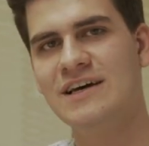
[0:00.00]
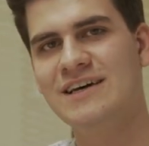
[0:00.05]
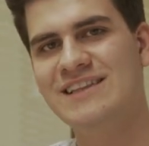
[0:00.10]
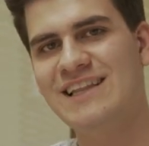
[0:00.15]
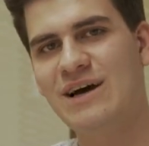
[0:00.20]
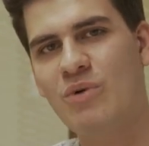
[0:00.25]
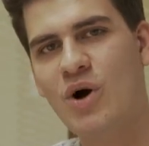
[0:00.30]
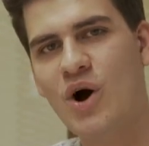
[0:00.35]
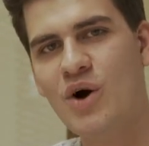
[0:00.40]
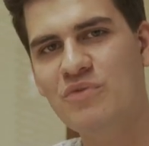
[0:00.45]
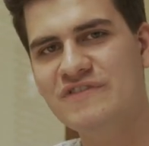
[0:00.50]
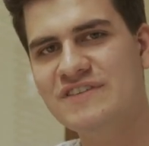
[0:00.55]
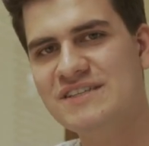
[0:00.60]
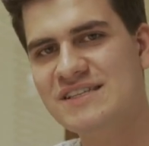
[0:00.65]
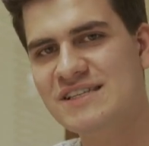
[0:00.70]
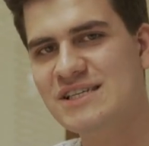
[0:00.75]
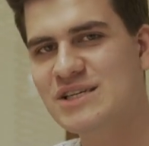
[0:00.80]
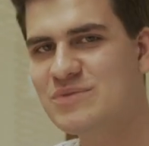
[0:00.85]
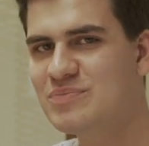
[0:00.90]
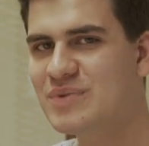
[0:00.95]
Now,
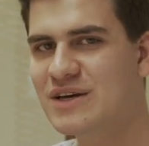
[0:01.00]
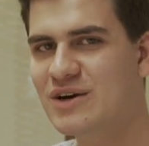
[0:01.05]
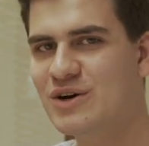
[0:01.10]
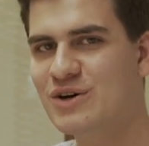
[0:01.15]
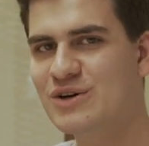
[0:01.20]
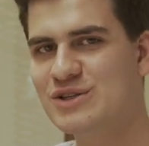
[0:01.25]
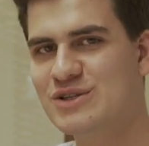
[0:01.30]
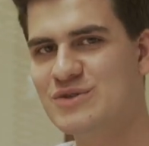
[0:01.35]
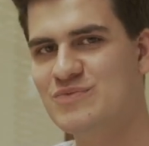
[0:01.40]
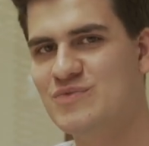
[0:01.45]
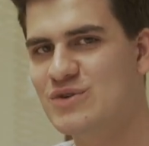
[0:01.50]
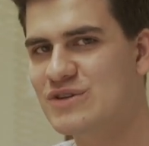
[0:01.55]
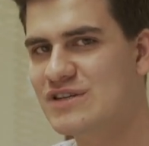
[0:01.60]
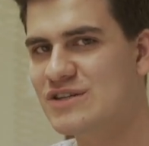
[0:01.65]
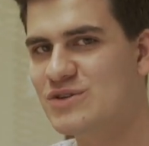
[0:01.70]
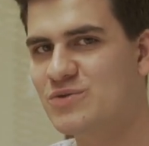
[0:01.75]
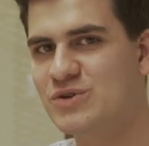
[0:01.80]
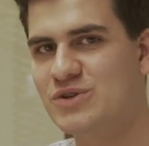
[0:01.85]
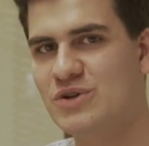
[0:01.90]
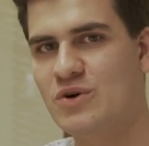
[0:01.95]
obviously, because
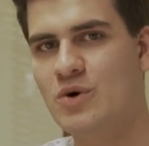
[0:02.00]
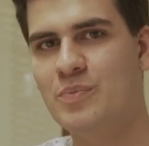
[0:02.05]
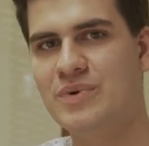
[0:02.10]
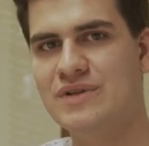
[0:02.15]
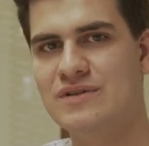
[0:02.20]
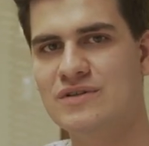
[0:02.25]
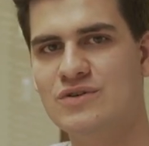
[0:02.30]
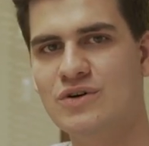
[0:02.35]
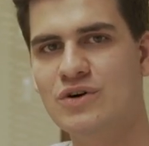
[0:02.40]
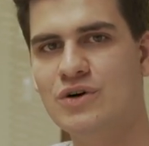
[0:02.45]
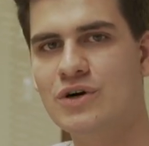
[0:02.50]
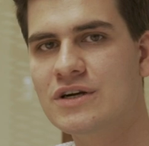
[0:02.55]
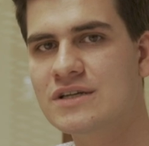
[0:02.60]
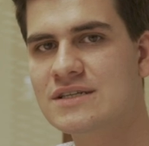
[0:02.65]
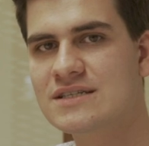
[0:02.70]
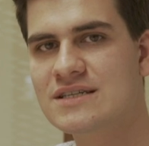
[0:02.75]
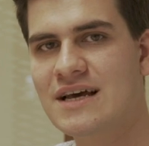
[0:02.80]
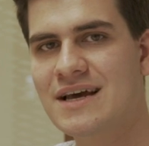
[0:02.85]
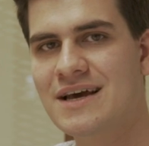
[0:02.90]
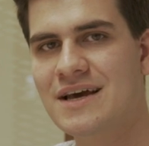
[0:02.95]
Musi.sh was open
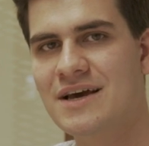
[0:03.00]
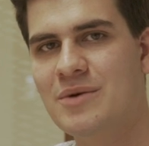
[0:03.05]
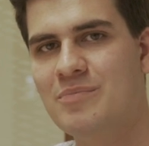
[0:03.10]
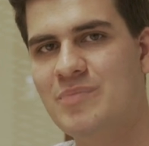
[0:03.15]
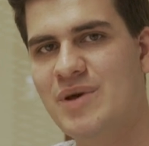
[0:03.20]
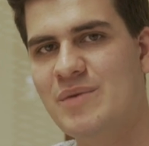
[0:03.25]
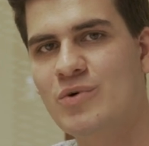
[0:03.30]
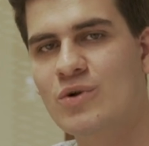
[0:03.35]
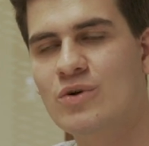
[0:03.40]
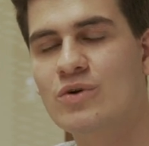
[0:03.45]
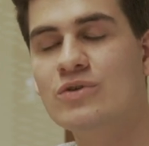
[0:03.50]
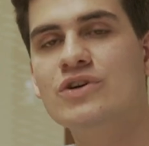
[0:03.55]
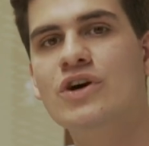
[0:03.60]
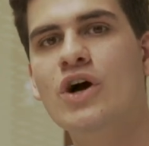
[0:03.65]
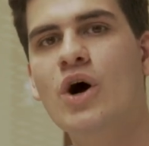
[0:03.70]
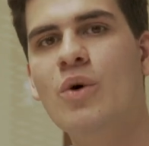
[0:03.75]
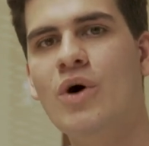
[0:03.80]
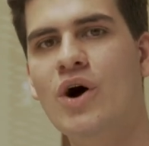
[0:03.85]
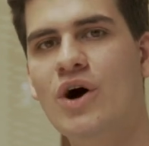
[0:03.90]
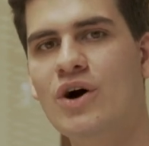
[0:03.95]
source, people could
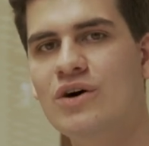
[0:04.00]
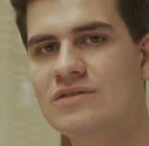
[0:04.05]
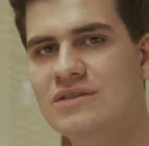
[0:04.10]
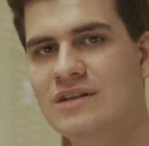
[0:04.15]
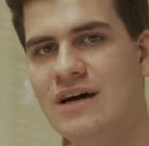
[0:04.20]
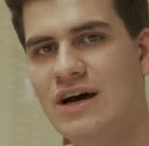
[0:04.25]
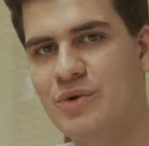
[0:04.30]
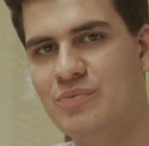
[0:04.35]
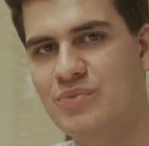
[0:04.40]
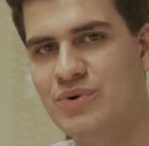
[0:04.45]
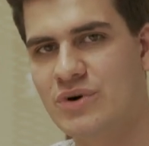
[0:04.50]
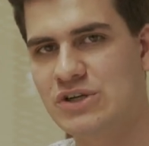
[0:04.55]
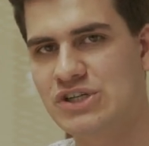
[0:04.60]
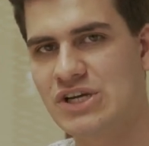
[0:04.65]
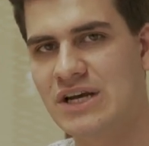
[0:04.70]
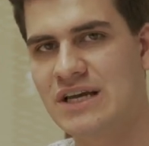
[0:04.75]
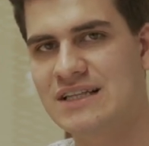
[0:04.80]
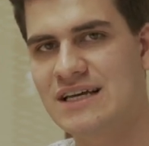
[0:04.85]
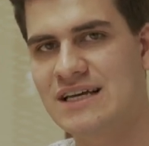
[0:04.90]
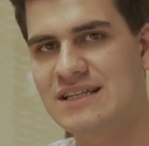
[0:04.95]
go on our
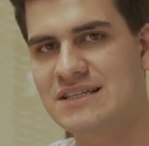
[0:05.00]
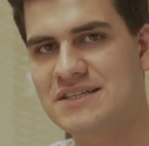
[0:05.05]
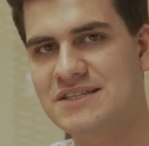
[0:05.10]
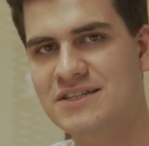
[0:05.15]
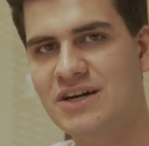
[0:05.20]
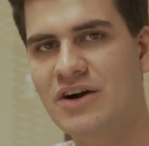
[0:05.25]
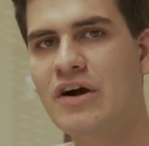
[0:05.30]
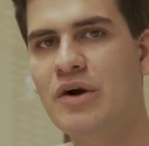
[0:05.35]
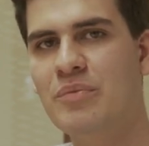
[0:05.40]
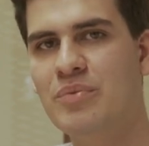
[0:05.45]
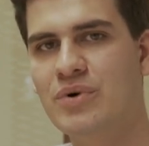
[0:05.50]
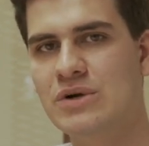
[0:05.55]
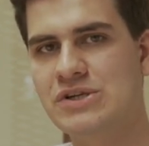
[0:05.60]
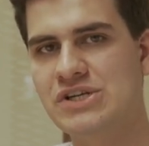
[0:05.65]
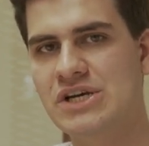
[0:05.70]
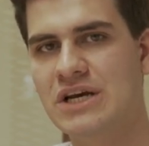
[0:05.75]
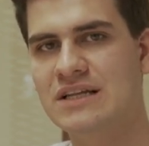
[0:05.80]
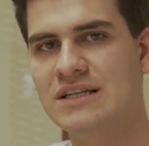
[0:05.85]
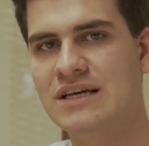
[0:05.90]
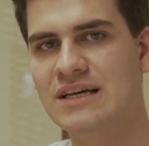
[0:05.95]
project and star our
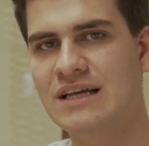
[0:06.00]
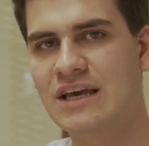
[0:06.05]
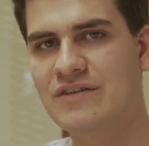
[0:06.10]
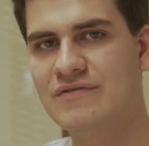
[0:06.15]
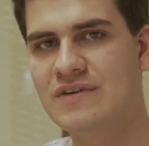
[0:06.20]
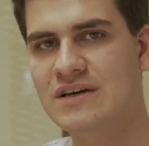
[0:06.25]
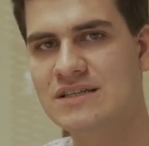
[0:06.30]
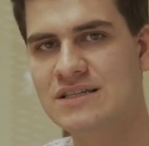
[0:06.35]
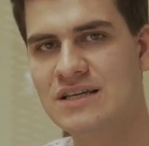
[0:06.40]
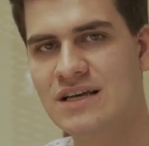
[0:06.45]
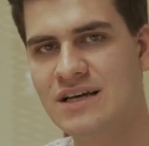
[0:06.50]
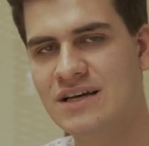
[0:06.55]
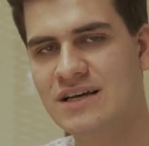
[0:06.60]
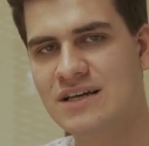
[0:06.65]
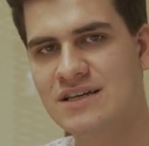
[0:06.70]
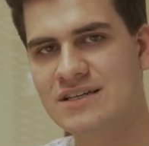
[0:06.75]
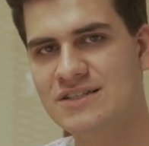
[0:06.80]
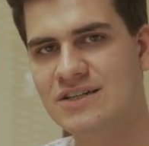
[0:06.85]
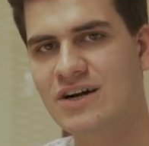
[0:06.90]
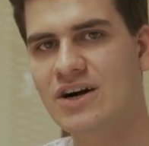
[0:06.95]
project and give us
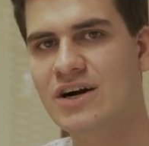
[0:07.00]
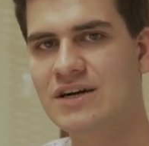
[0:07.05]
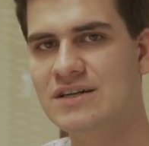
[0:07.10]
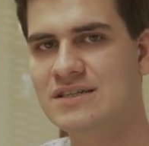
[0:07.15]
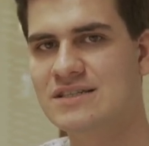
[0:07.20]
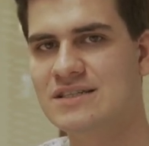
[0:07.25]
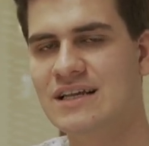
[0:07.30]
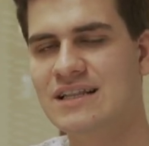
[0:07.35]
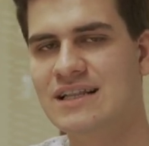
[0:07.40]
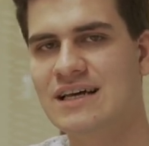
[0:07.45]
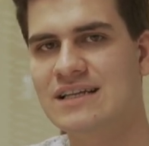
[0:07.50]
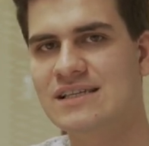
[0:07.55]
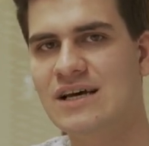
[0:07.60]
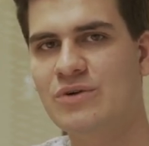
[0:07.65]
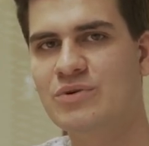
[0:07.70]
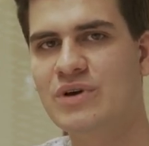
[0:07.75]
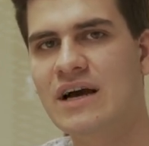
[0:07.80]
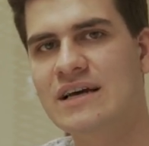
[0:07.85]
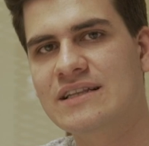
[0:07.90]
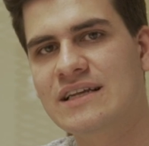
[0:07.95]
stars. And that's how
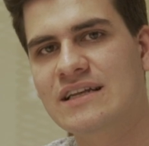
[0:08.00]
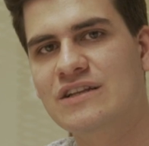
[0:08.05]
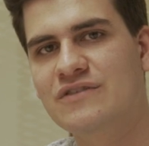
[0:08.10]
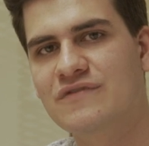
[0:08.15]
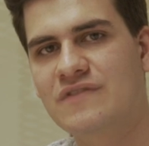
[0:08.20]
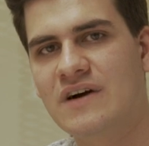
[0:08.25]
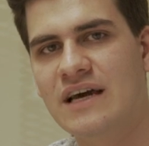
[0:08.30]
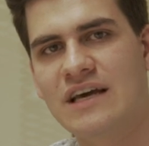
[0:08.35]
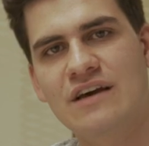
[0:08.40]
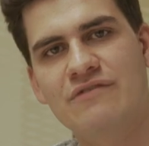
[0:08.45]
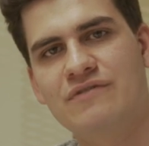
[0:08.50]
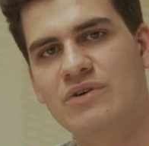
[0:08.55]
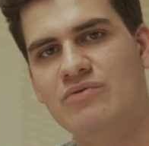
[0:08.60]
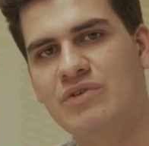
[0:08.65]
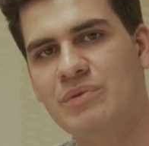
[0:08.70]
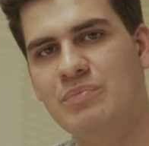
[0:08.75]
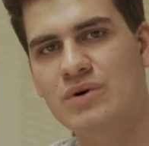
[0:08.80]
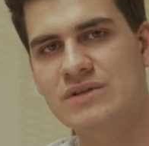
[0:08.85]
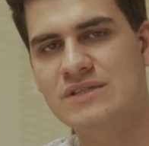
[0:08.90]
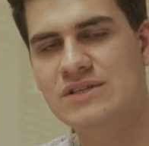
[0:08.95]
you identify if a
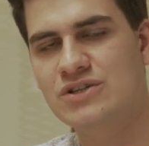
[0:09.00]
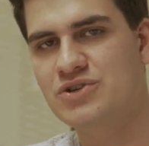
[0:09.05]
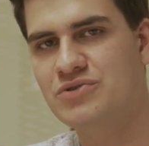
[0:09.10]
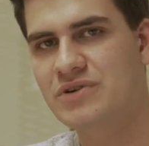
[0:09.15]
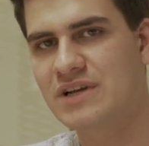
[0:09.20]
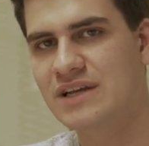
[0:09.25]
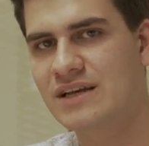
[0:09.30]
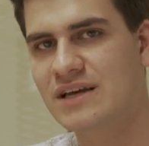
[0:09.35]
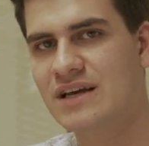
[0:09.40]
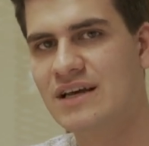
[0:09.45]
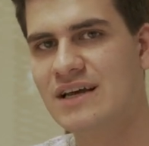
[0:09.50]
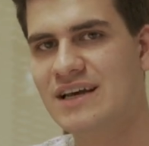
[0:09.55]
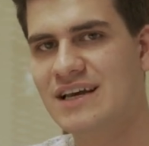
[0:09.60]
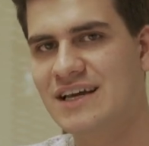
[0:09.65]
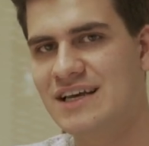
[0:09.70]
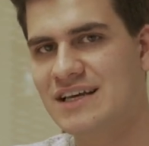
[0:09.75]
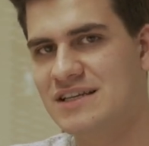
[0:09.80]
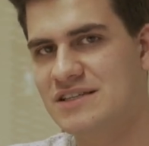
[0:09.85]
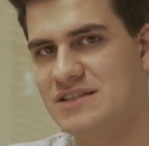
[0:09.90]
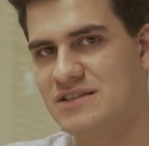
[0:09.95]
repository
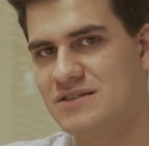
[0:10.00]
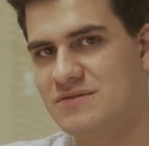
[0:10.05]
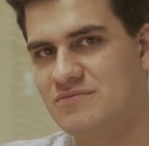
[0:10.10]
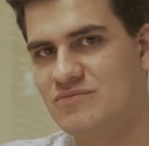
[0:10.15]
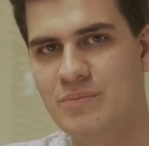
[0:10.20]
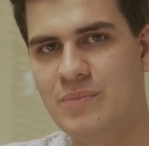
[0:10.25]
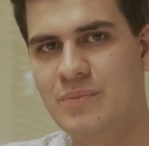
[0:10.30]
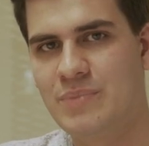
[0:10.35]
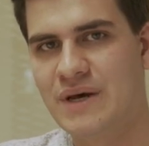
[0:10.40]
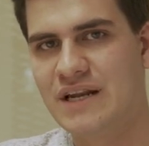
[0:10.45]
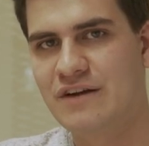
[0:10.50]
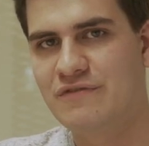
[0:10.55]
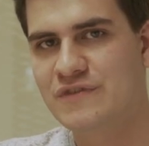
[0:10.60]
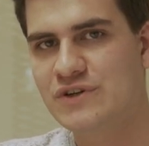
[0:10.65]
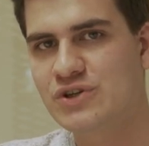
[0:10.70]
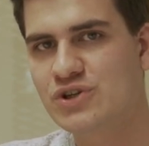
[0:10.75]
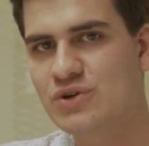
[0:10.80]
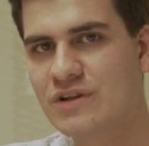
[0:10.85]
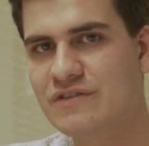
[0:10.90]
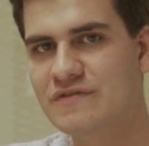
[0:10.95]
is
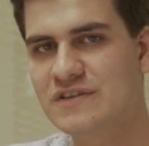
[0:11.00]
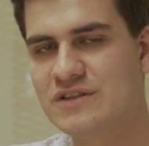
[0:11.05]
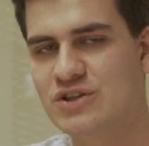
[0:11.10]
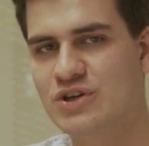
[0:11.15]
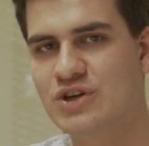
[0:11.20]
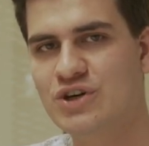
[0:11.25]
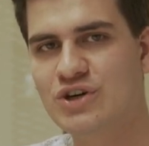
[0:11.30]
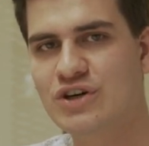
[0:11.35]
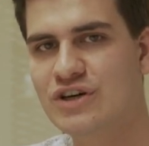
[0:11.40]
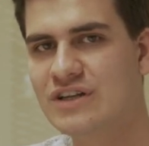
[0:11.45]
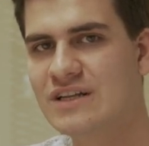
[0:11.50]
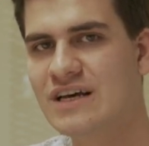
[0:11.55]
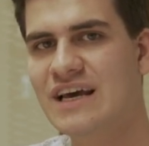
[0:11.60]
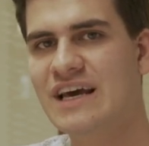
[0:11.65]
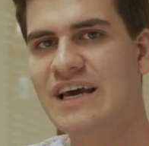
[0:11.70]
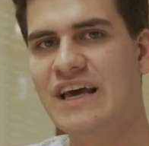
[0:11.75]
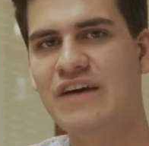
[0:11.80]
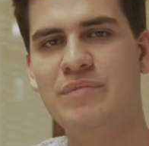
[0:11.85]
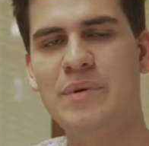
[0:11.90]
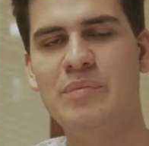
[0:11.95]
beneficial, if it's good,
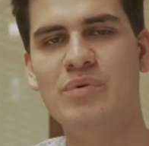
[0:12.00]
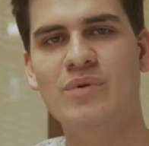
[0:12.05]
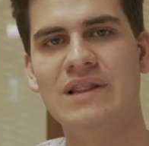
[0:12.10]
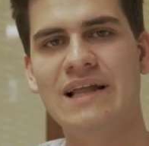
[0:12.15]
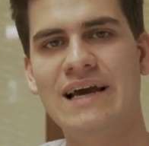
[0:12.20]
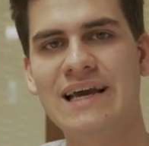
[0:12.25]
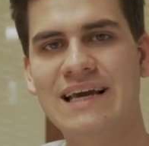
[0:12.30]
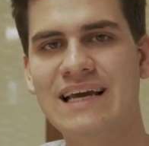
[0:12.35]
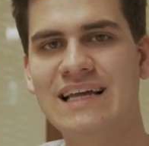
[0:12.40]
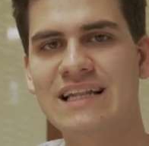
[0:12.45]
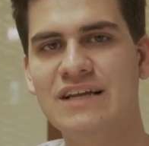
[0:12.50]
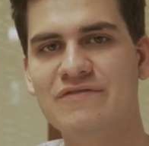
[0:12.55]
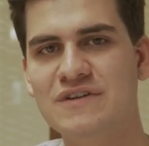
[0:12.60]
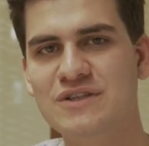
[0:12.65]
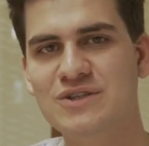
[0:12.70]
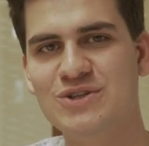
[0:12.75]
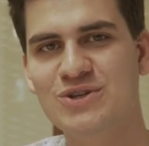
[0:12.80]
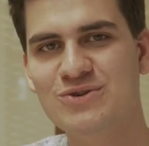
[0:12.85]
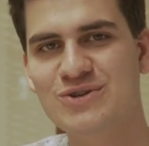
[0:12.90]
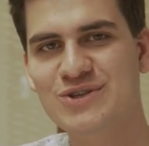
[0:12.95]
if people like it, if
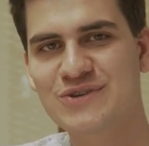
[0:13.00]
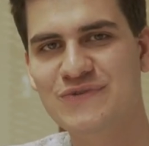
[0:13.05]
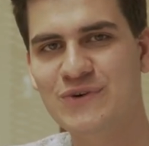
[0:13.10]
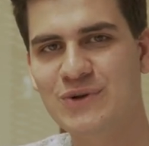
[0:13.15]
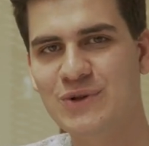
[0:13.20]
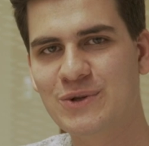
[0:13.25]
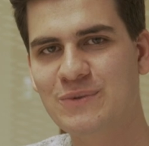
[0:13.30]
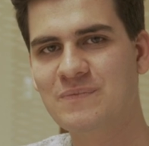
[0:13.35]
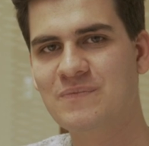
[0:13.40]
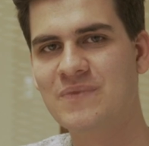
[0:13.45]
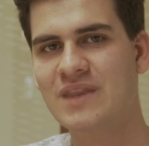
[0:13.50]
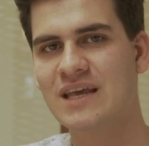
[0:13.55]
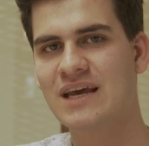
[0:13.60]
it's useful.